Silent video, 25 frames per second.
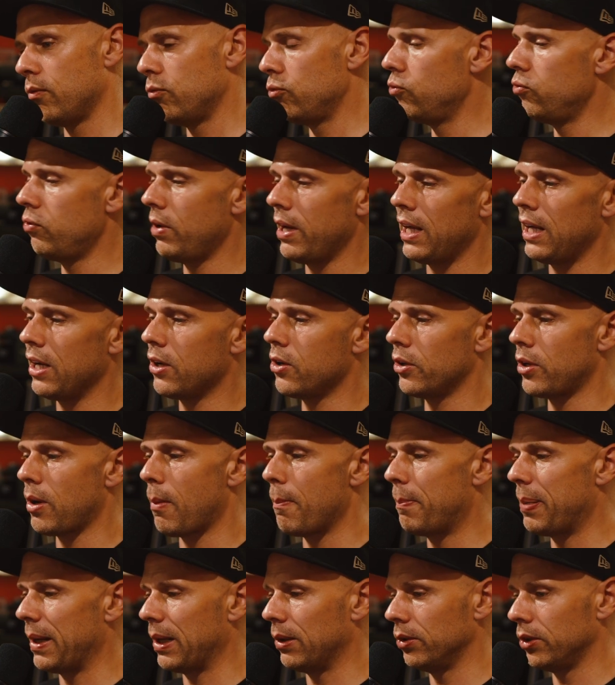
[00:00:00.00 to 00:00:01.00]
really good
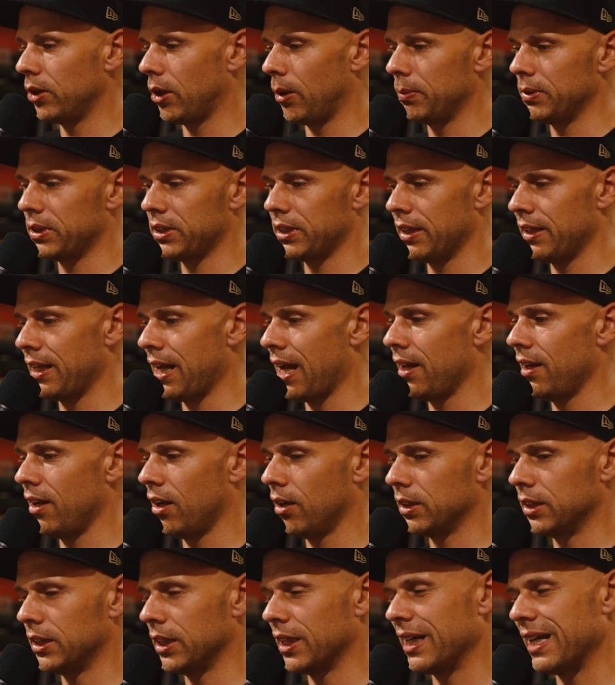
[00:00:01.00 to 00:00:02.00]
on build-ups and that,
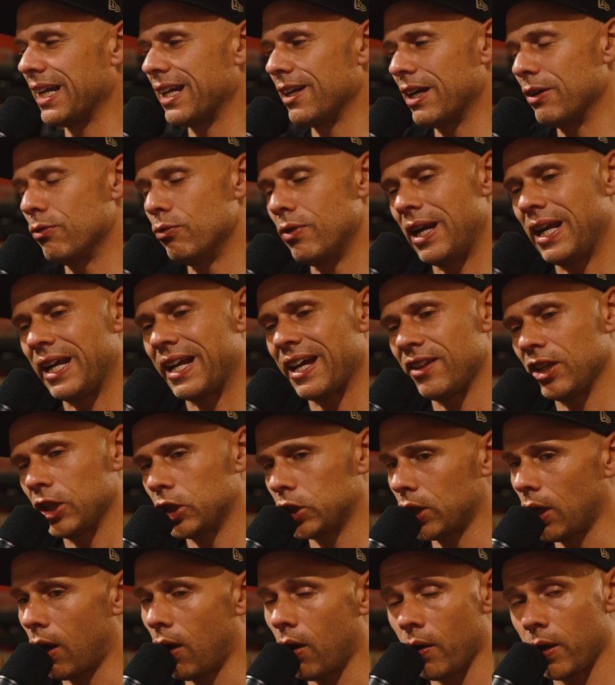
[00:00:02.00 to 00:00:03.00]
like, cause you can really get the
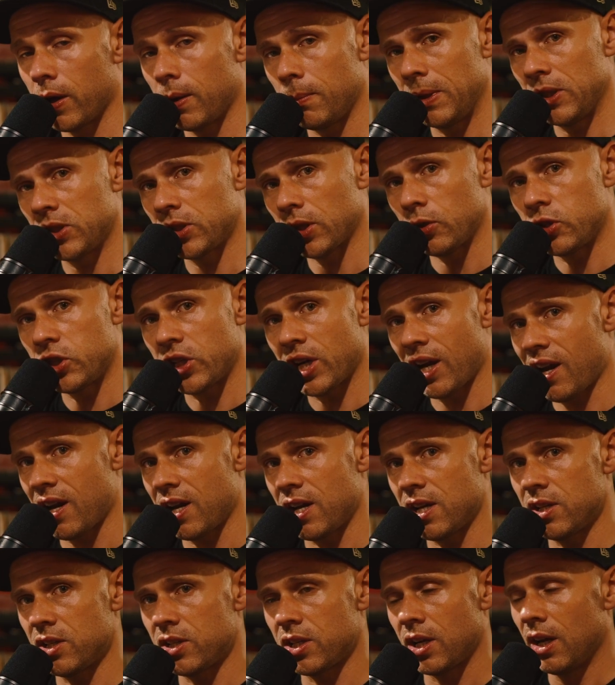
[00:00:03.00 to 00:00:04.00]
timing. So
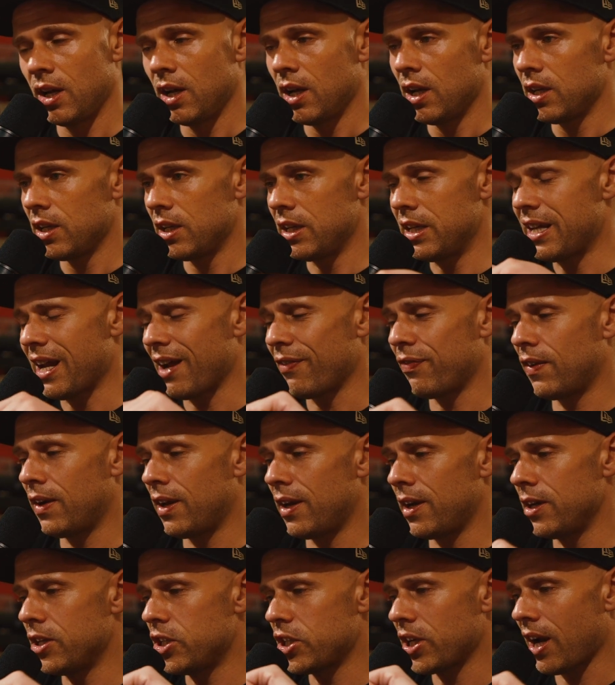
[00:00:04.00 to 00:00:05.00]

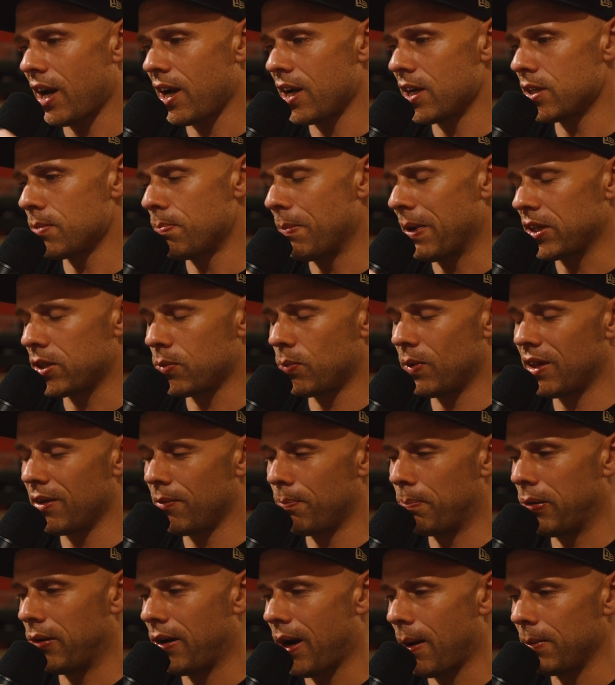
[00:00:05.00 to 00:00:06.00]
definitely change, mess with the
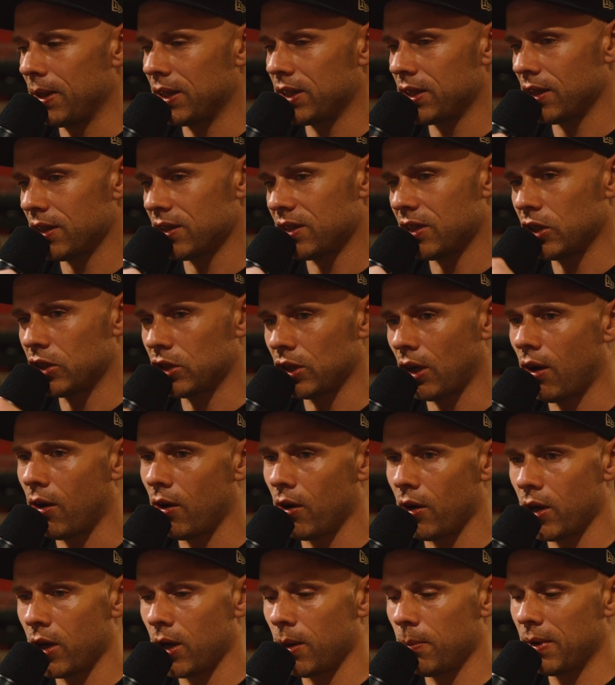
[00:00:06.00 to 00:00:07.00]
parameters, the
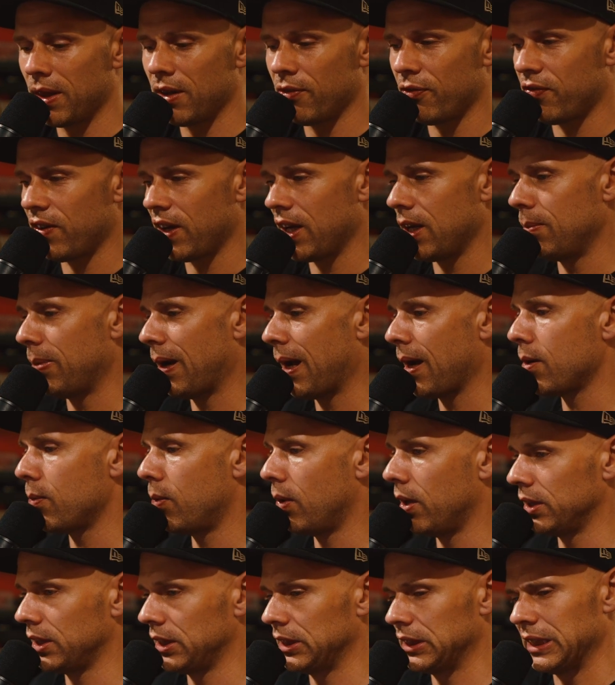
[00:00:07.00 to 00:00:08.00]
time and the feedback
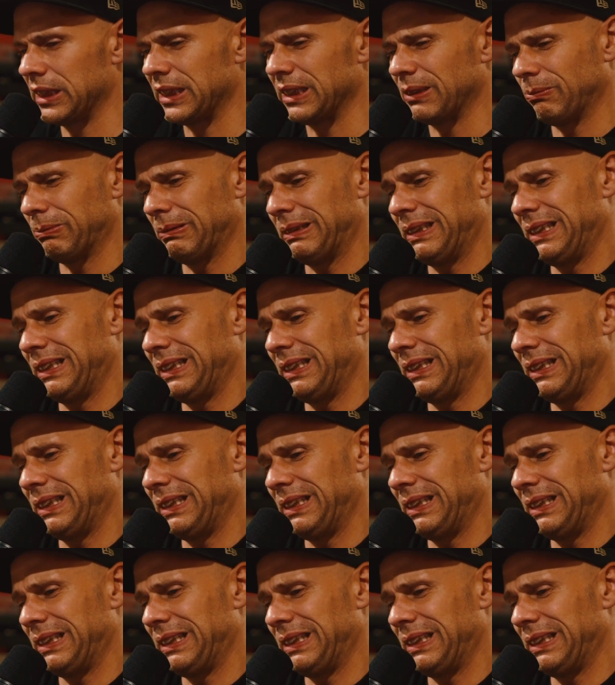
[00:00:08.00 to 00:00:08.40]
ones. You get that